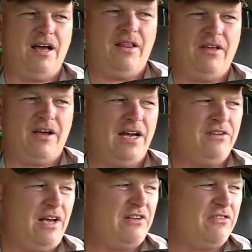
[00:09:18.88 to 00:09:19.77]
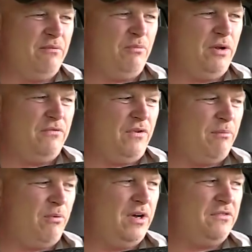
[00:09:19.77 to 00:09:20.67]
The guy's asking a pretty fair
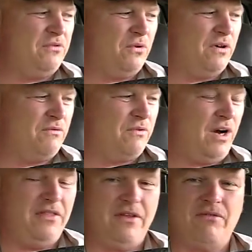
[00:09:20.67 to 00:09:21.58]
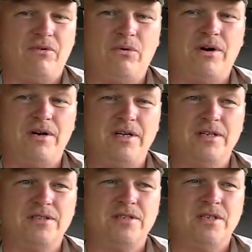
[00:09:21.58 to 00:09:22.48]
price for it, I think, for what it
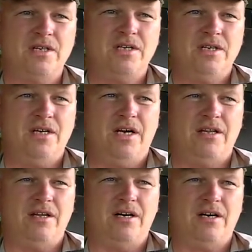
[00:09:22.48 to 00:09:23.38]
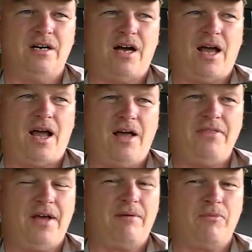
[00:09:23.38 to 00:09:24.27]
is. And I
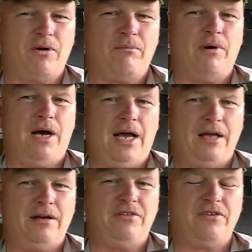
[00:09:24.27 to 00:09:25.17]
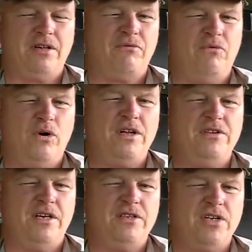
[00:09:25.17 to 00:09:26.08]
think I'm gonna buy it. It's got the
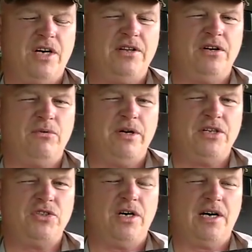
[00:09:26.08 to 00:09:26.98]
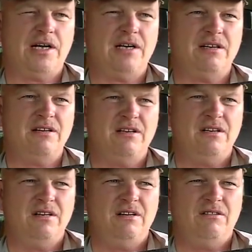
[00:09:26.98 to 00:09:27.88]
40-ton John Deere winch on it,
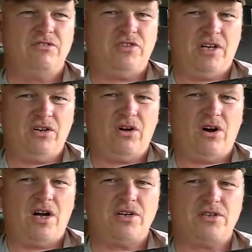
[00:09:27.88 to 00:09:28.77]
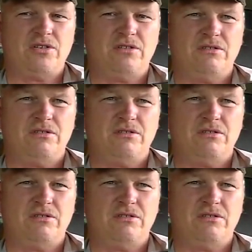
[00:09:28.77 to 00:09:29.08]
single arch,